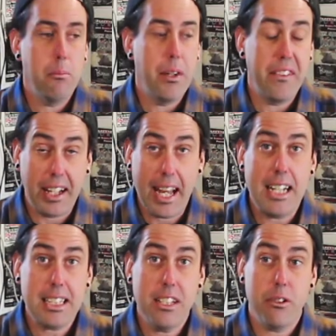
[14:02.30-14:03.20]
but the
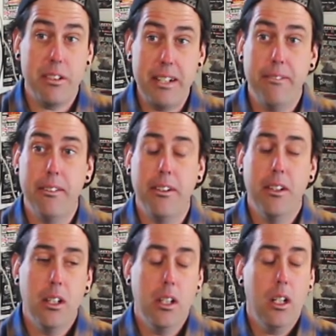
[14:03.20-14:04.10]
gaskets are different.
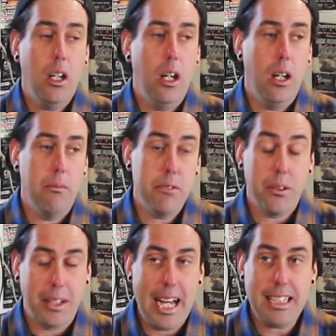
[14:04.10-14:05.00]
So
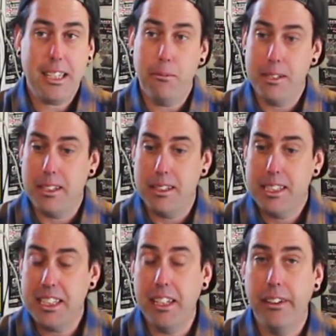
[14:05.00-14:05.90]
the gasket wasn't
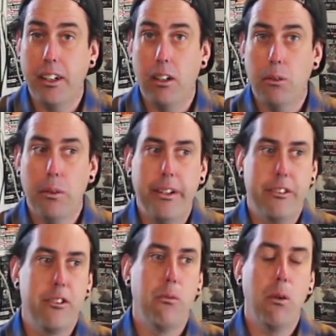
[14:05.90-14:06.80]
sealing all the way.
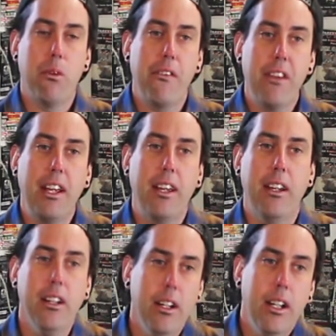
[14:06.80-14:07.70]
So what we're thinking
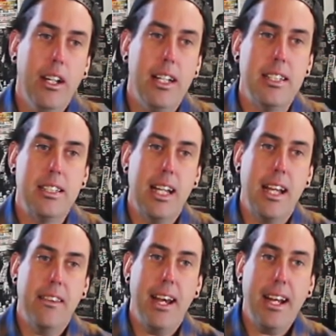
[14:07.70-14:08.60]
is
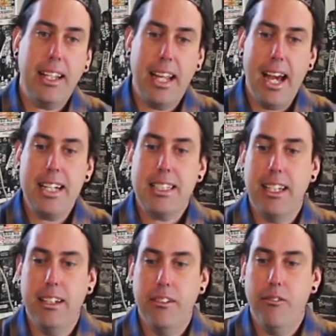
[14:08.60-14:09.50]
that
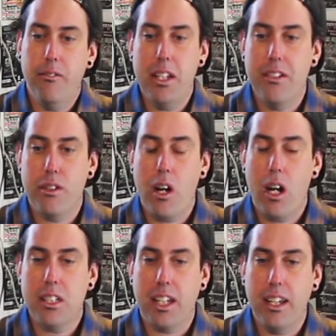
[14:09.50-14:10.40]
gasket is
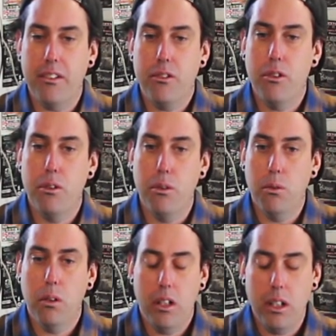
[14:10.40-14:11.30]
causing
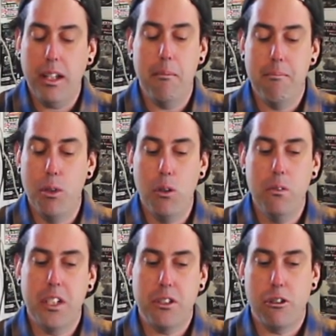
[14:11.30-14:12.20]
it
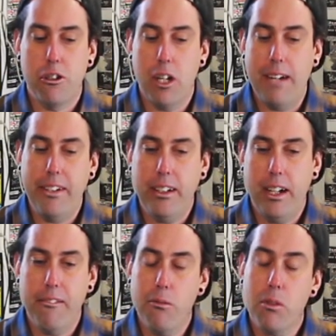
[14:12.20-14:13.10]
moves as you're driving
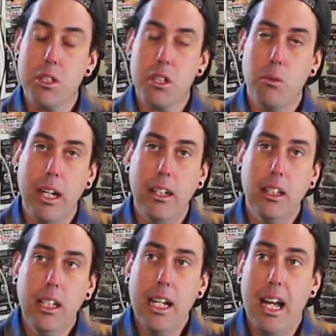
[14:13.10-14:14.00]
every once in a while,
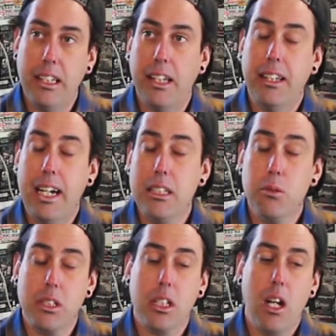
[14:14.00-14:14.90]
and then that's
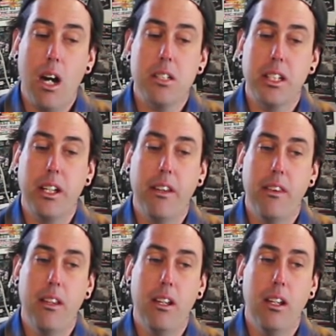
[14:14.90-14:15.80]
what's causing
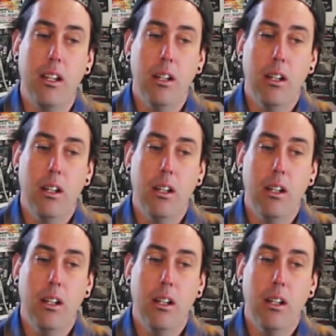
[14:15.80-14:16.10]
the